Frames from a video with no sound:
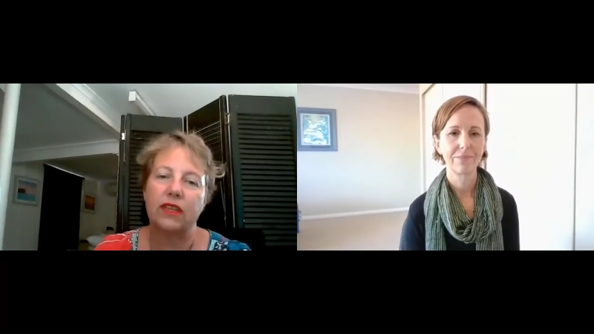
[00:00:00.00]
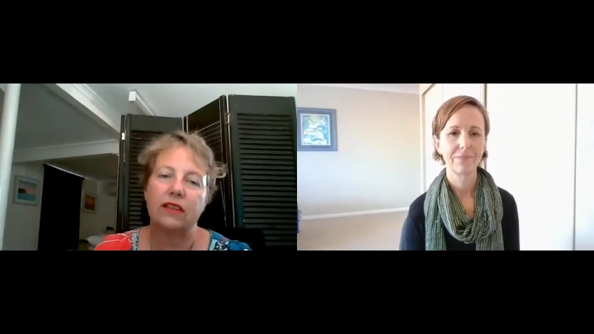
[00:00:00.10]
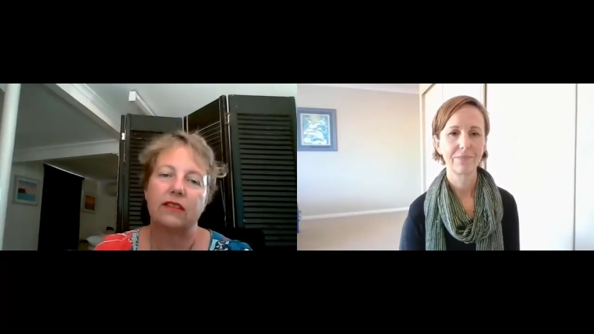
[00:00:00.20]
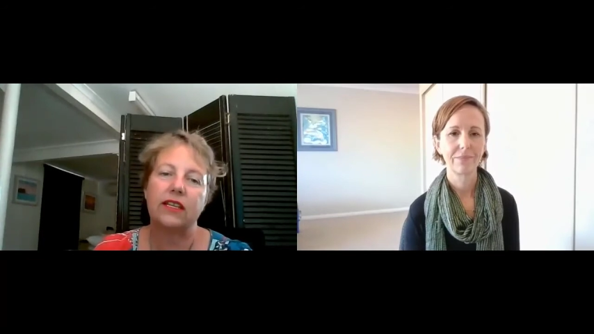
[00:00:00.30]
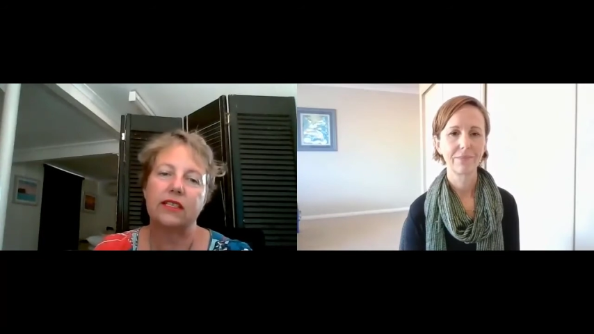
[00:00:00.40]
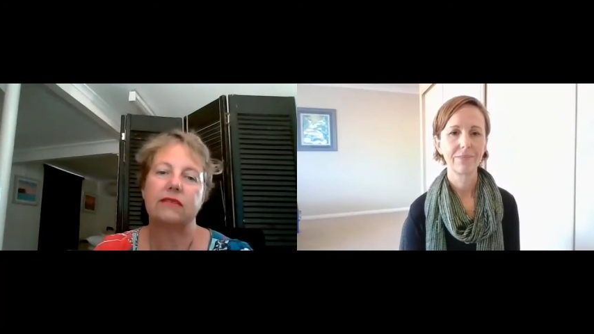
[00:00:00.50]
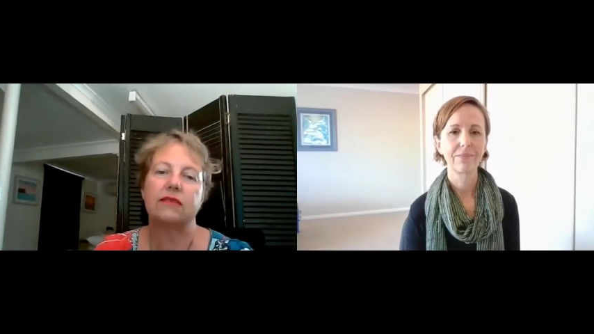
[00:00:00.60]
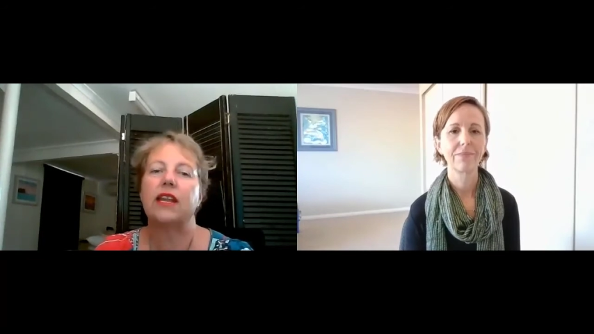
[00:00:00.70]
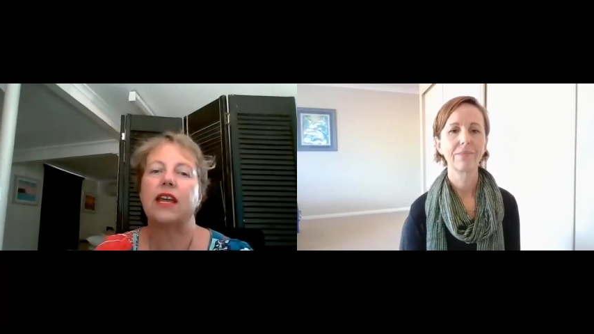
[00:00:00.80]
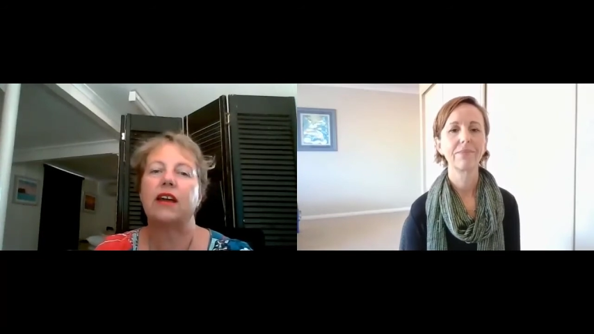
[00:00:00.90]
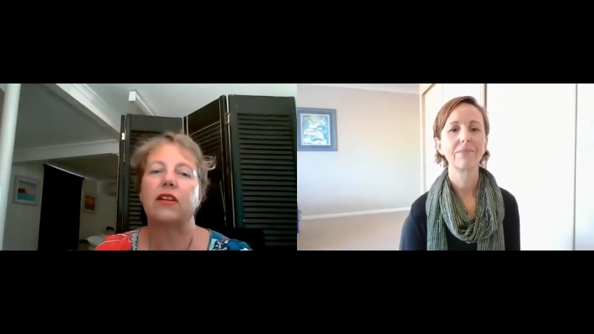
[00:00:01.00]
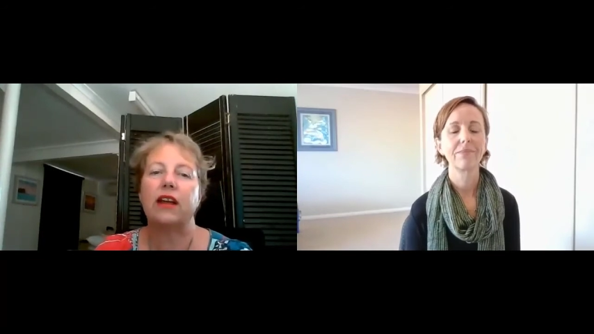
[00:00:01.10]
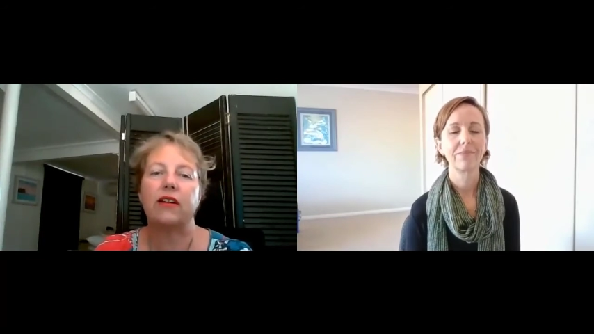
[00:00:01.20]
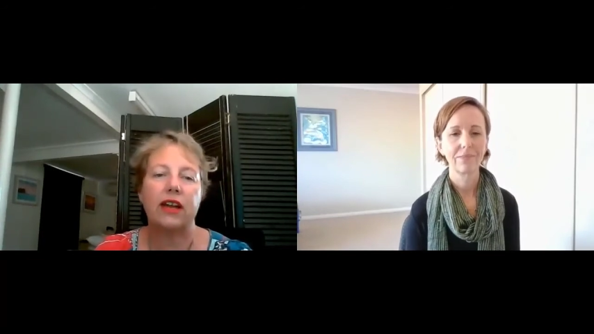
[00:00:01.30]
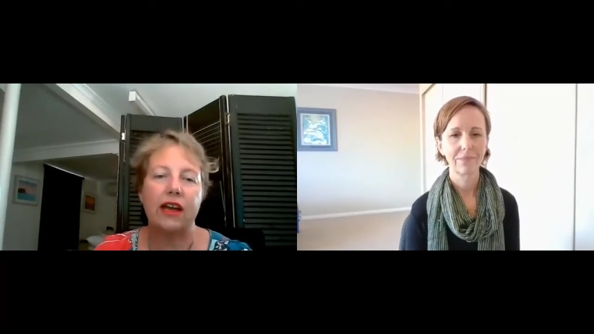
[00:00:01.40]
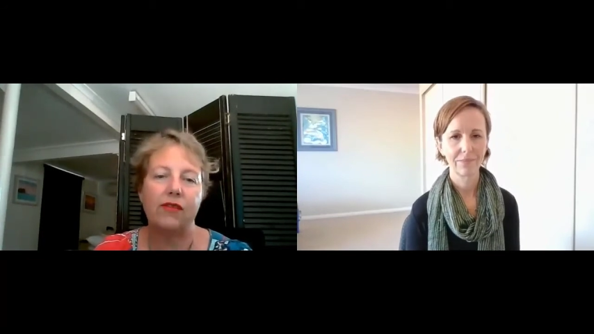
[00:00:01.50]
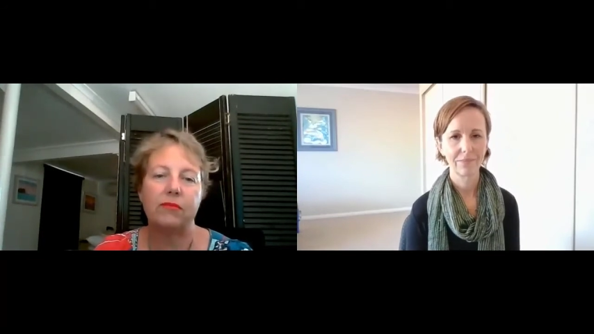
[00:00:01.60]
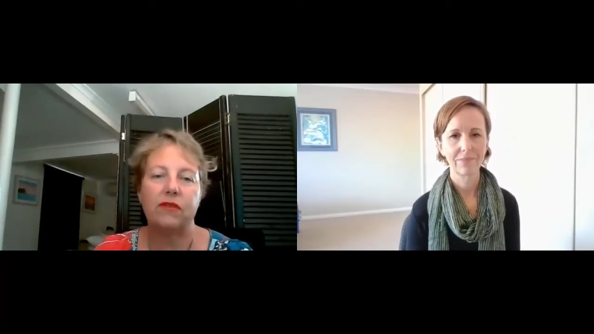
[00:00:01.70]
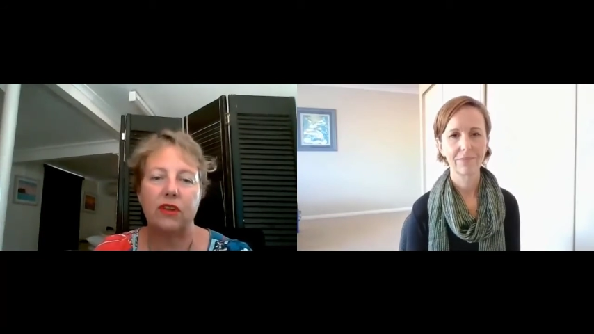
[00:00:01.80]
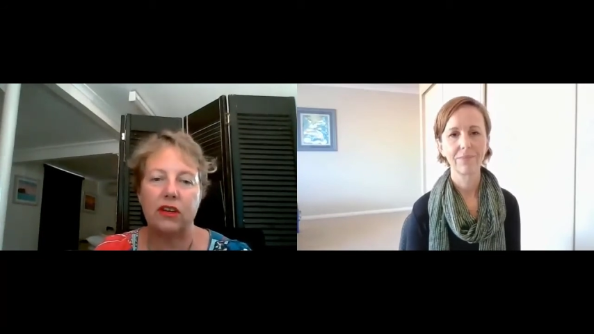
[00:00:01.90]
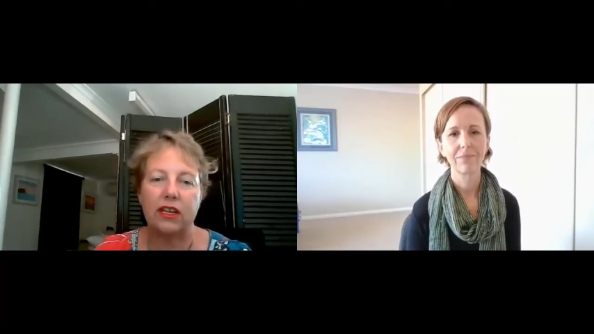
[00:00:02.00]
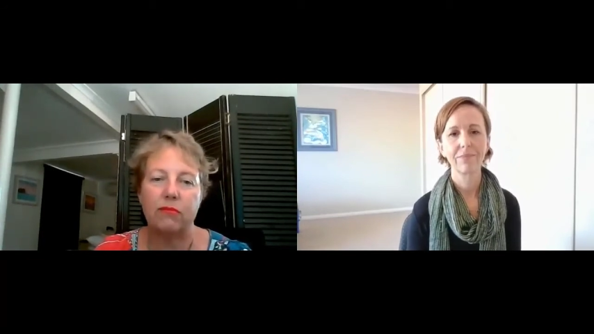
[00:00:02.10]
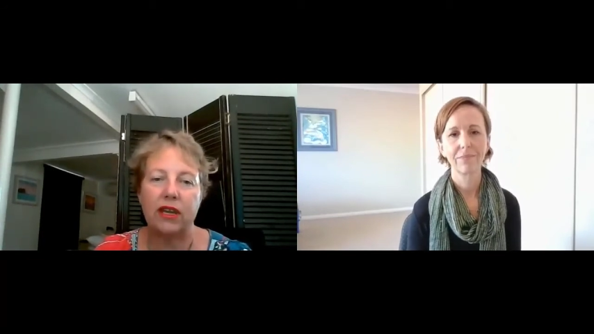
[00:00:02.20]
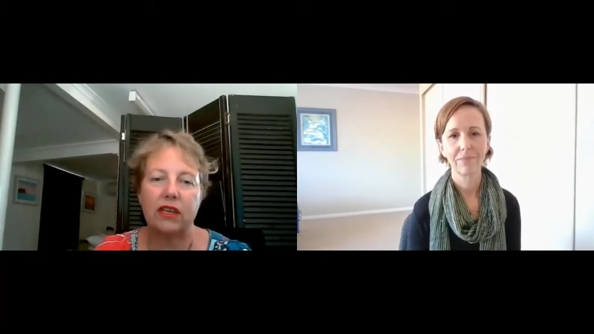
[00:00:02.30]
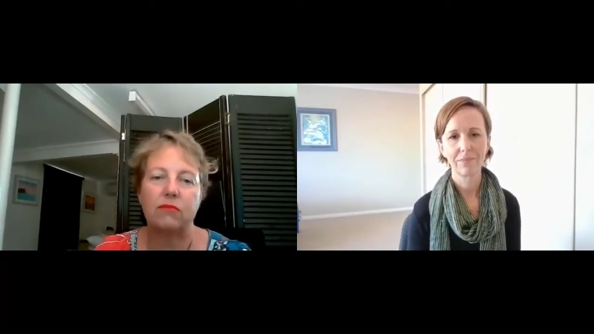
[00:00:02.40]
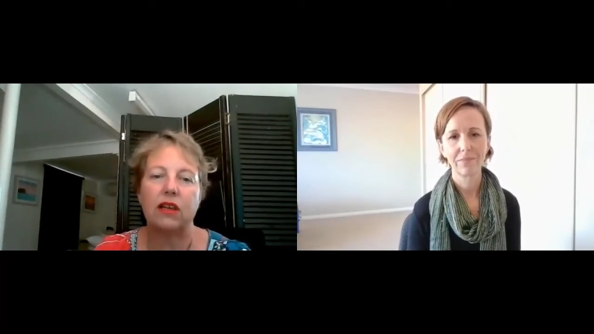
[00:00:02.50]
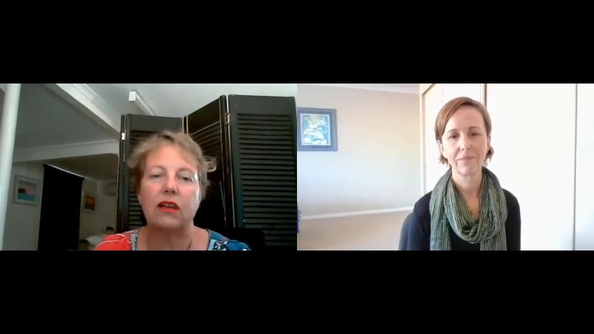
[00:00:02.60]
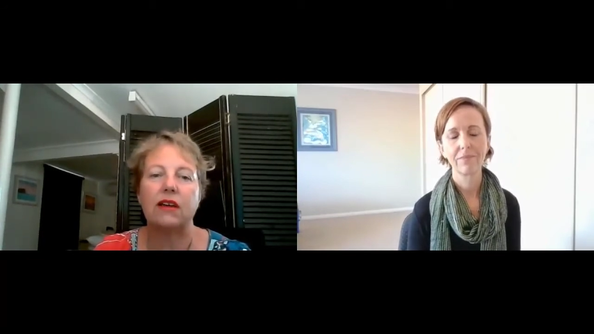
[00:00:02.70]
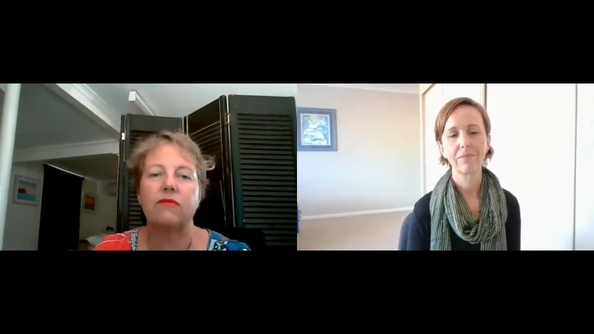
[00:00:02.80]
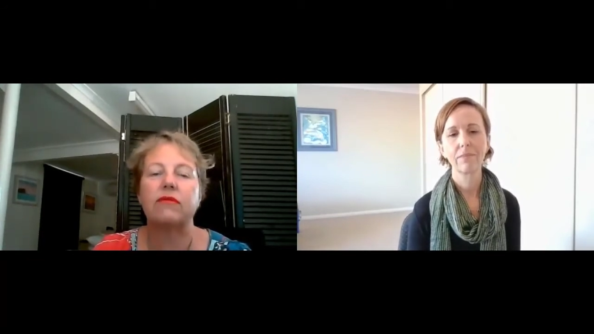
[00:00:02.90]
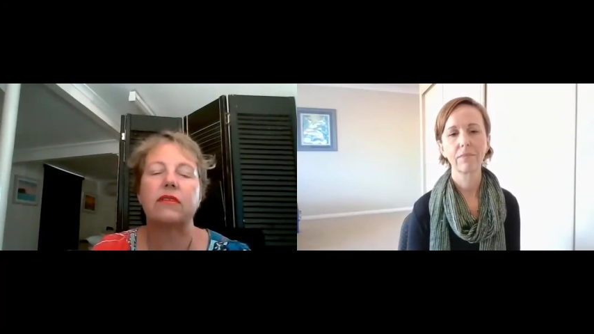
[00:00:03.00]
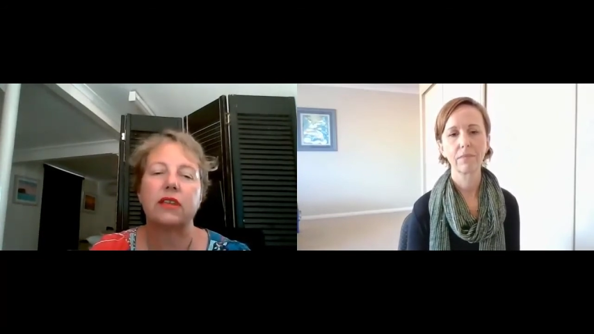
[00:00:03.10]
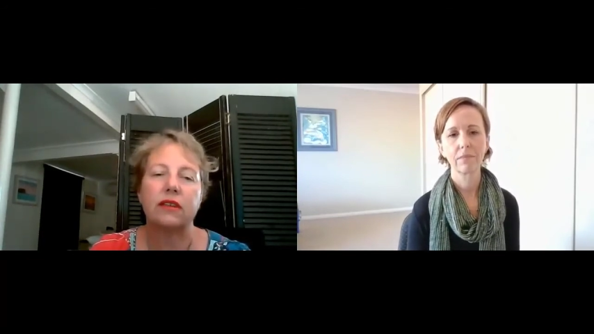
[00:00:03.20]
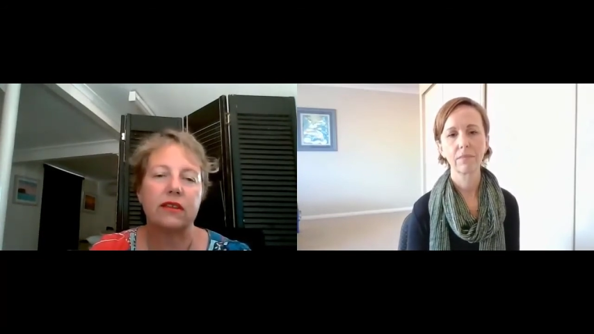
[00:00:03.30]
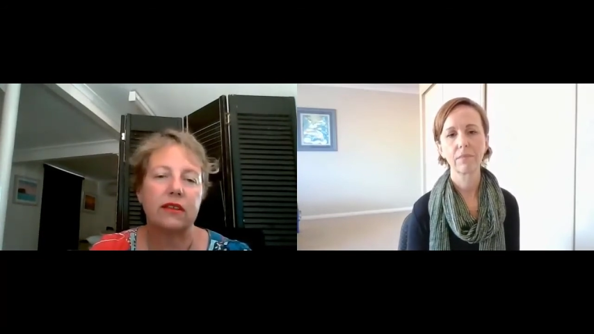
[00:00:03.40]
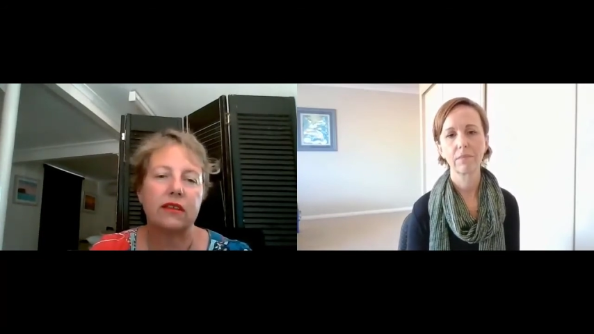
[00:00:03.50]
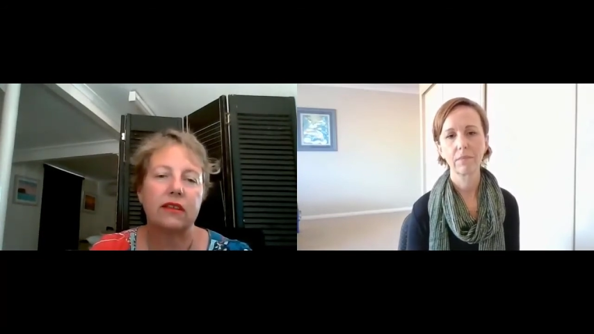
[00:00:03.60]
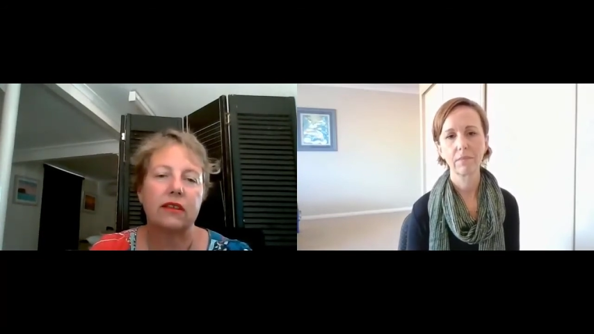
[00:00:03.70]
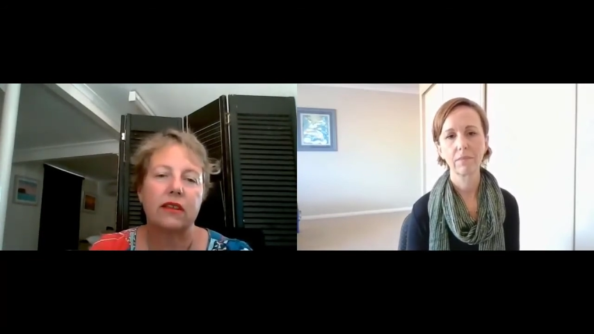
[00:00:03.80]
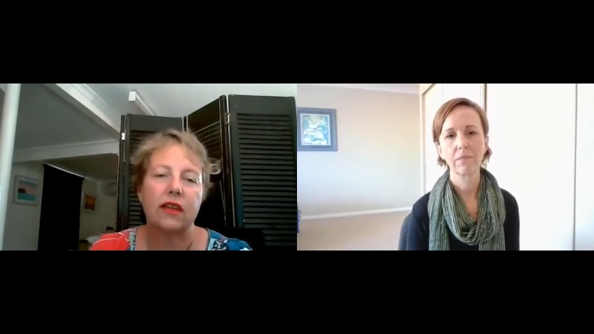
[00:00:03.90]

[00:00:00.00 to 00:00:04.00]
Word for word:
Speaker 1: that's an hour, an hour and a half I'm never going to get back in my life." Mm, mm.